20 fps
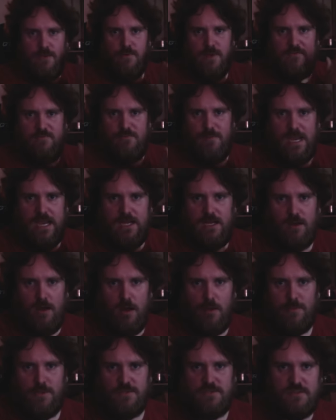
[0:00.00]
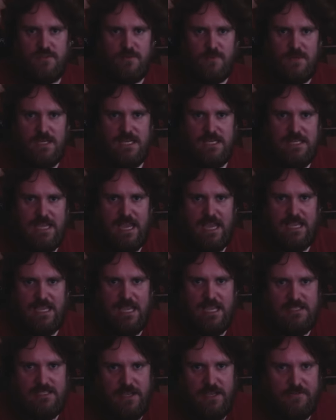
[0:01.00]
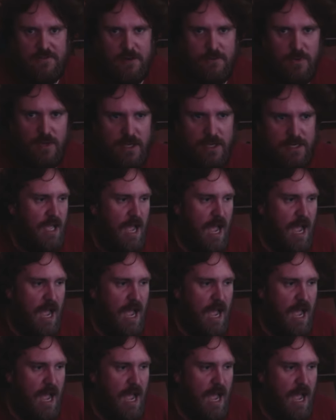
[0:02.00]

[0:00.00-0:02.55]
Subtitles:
We've made it almost 3 decades, everyone.